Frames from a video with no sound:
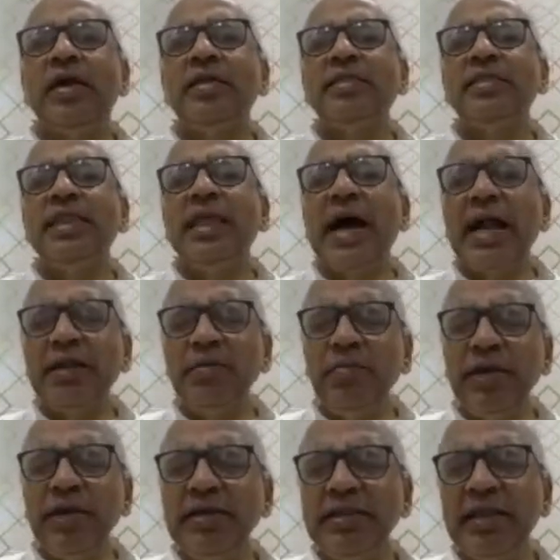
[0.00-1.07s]
That
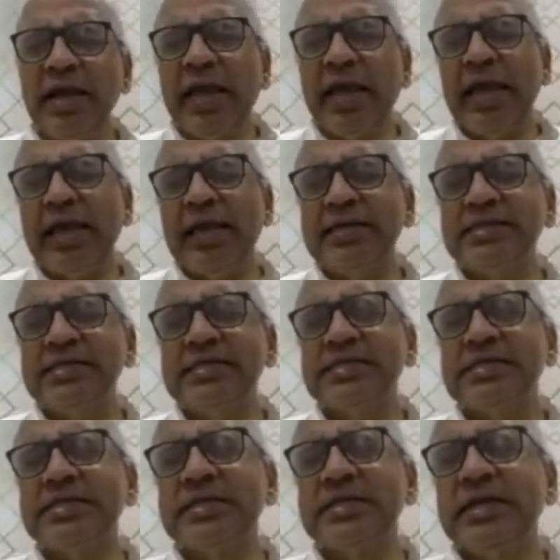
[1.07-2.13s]
being the
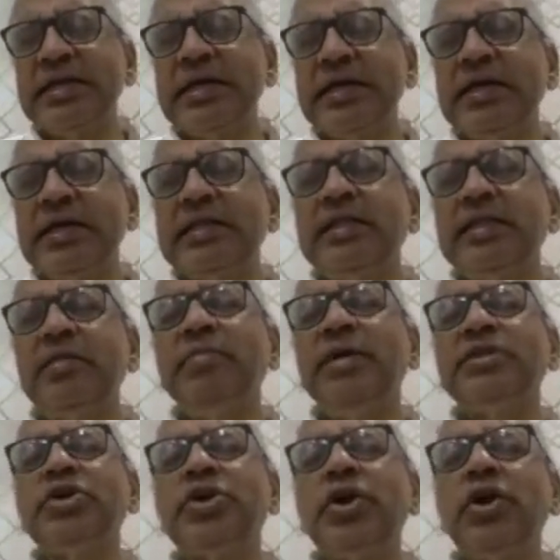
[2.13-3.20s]
case, the
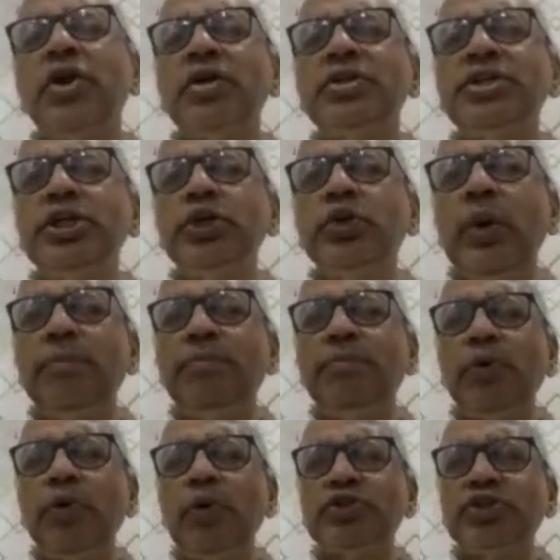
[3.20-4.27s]
methodology to
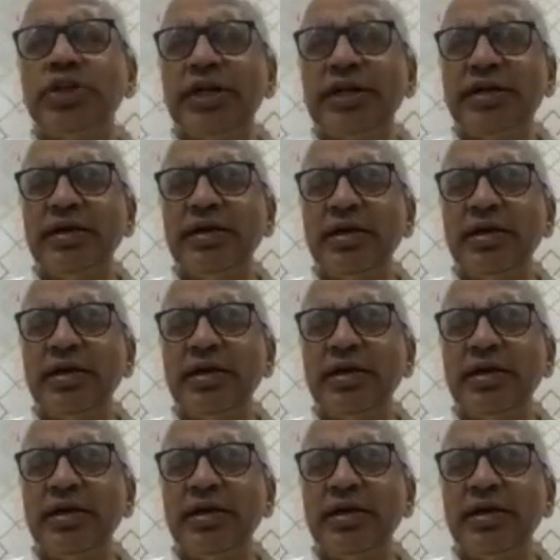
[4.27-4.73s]
approach it